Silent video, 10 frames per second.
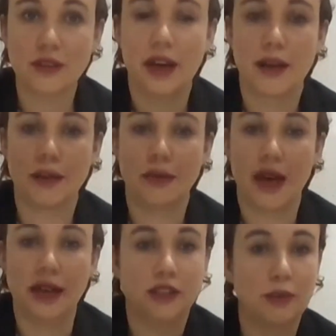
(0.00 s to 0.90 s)

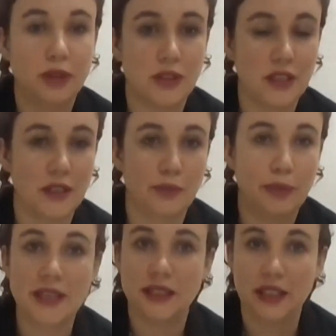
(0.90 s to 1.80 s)
And some of the
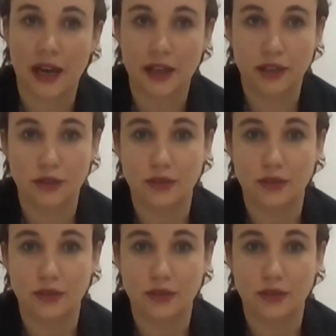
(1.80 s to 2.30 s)
basic kind